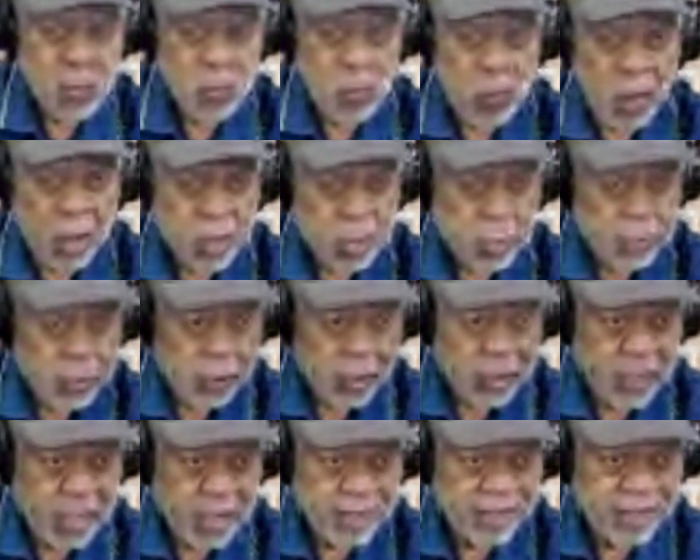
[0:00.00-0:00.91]
you're burning
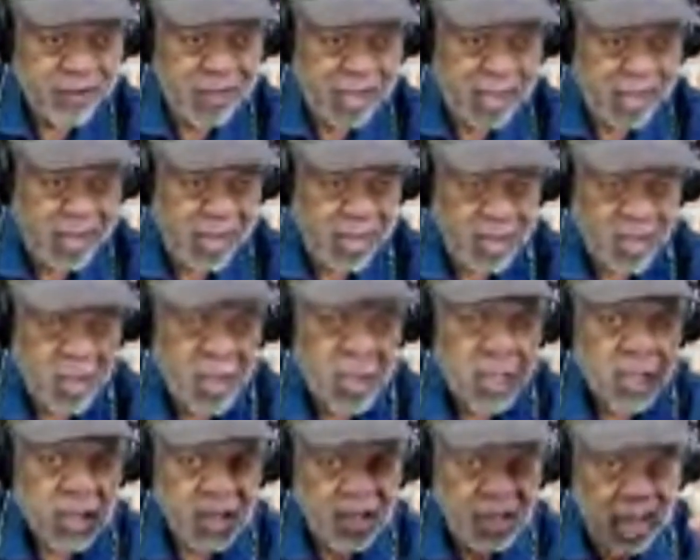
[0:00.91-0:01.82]
that flag
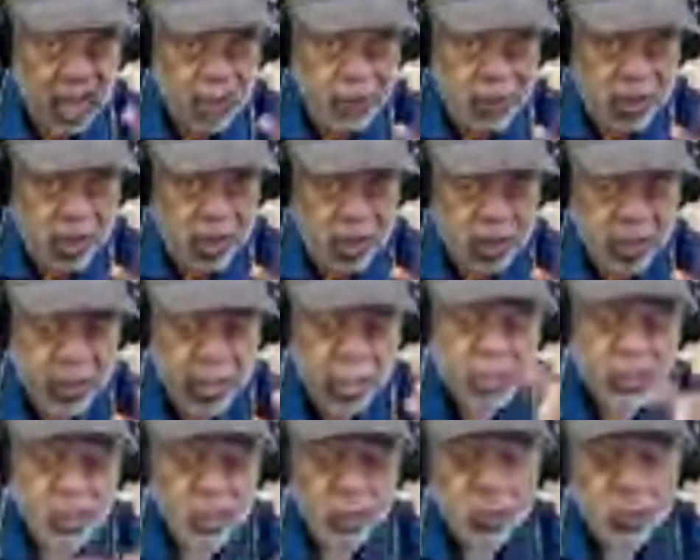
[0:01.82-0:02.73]
cannot be held against you